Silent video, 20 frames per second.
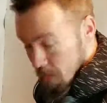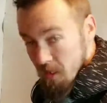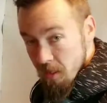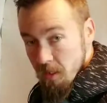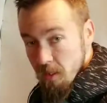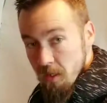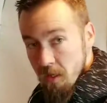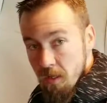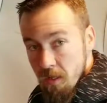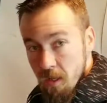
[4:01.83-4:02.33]

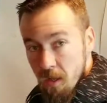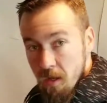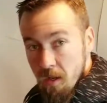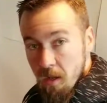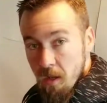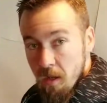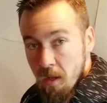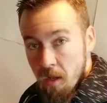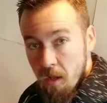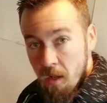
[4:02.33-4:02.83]
to get
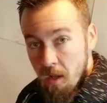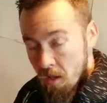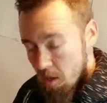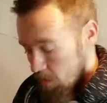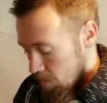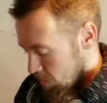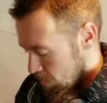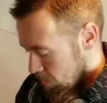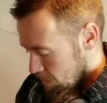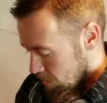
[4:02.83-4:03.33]
that
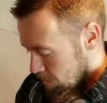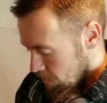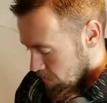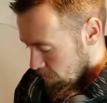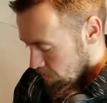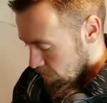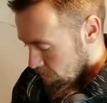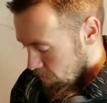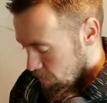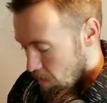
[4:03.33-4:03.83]

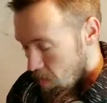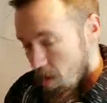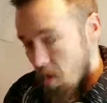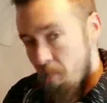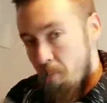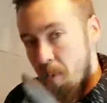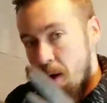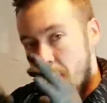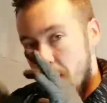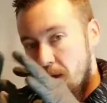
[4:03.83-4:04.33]

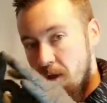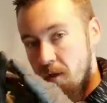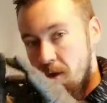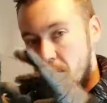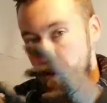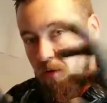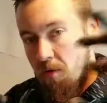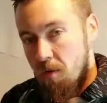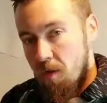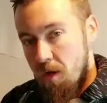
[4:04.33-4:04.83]
back into
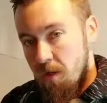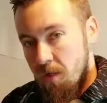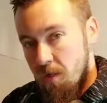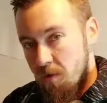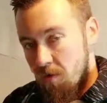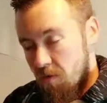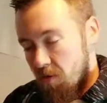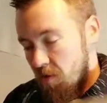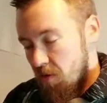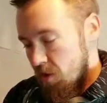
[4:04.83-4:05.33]
the crescent
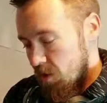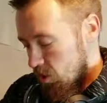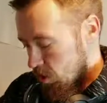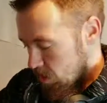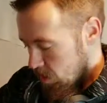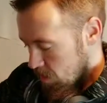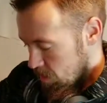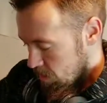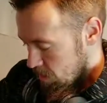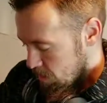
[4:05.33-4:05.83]
wrench
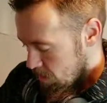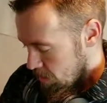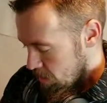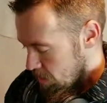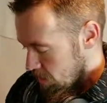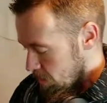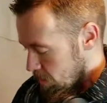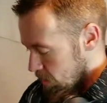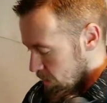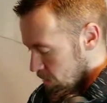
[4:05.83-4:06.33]

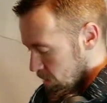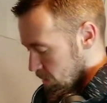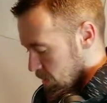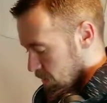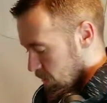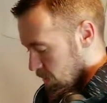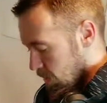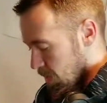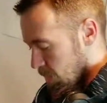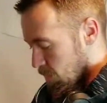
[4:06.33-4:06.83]
and then
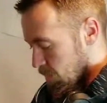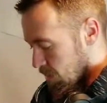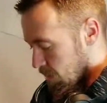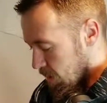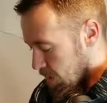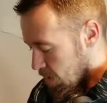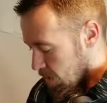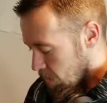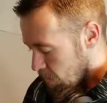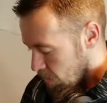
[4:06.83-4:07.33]
crank with
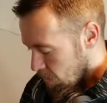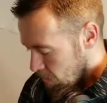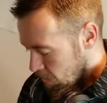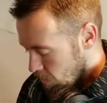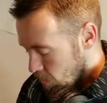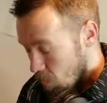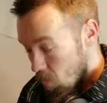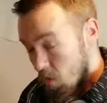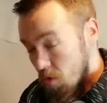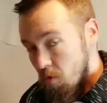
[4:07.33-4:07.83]
that,
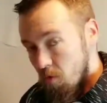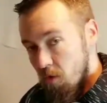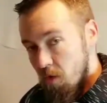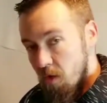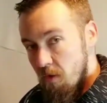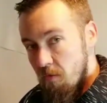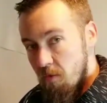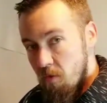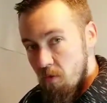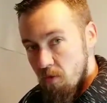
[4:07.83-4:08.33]
or you can
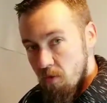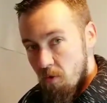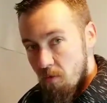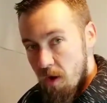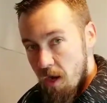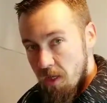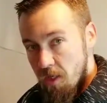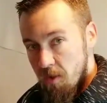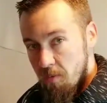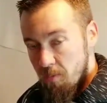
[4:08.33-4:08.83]
even use a
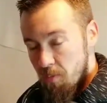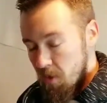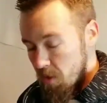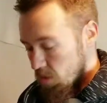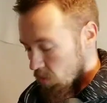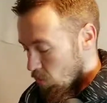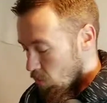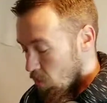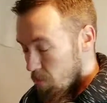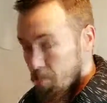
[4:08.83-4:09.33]
ratchet piece
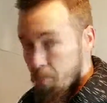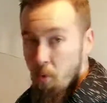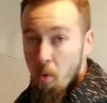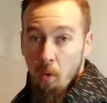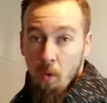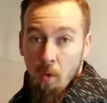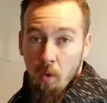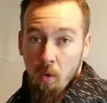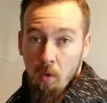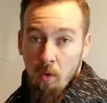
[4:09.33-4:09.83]
or a
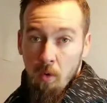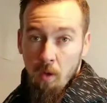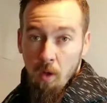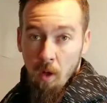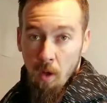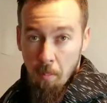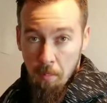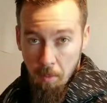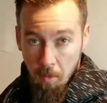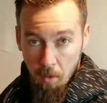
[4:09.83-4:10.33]
pull.
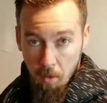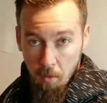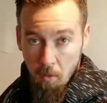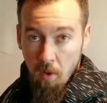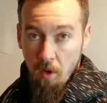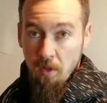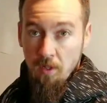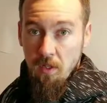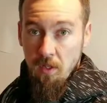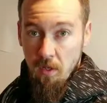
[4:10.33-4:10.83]
Pull
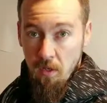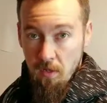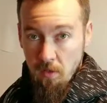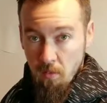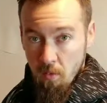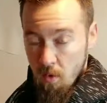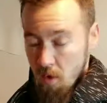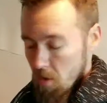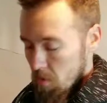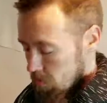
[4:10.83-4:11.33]
works good as
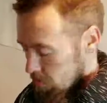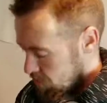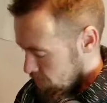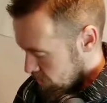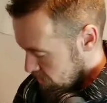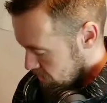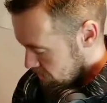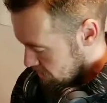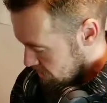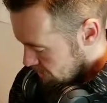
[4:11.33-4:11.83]
well
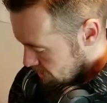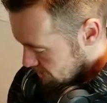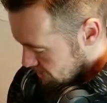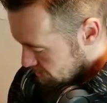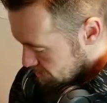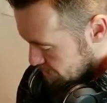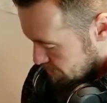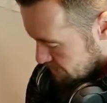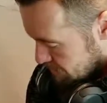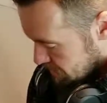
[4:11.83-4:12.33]
to
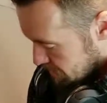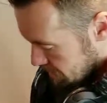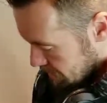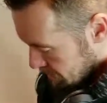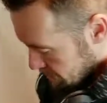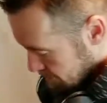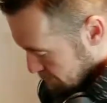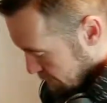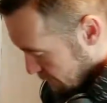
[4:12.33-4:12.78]
bend that